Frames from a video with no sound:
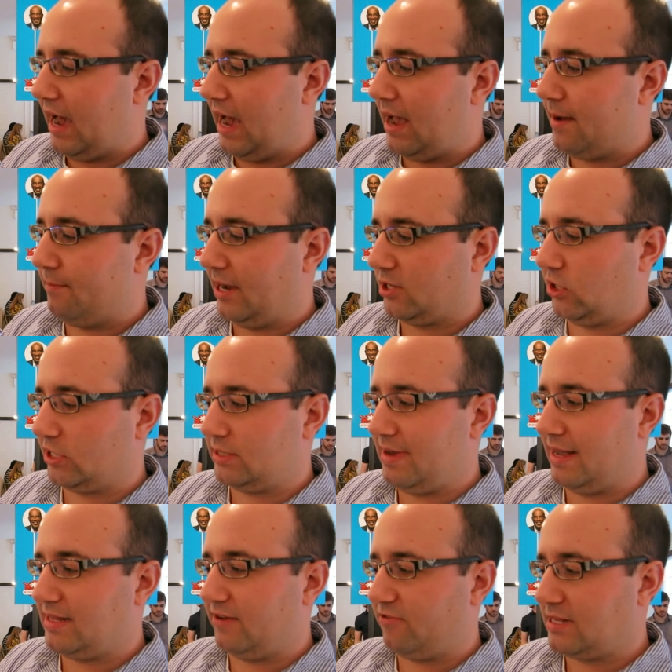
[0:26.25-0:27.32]
And by tracing
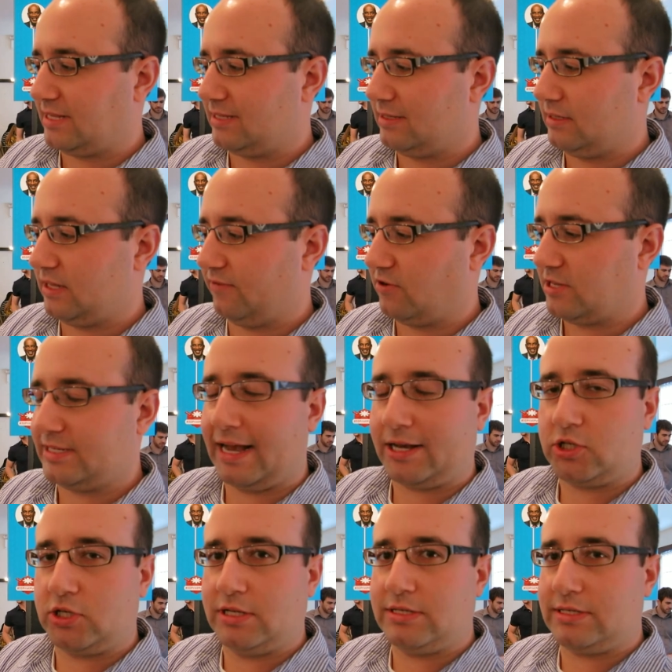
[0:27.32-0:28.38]
them out different, different
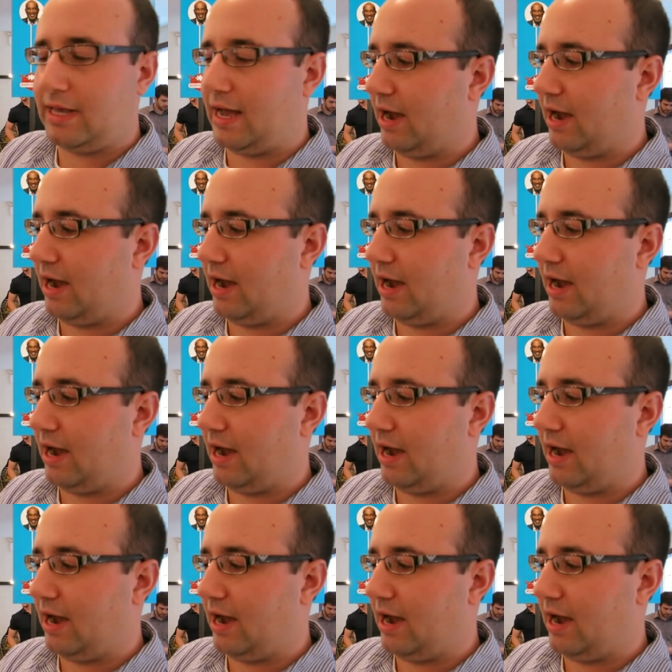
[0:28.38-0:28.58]
sections,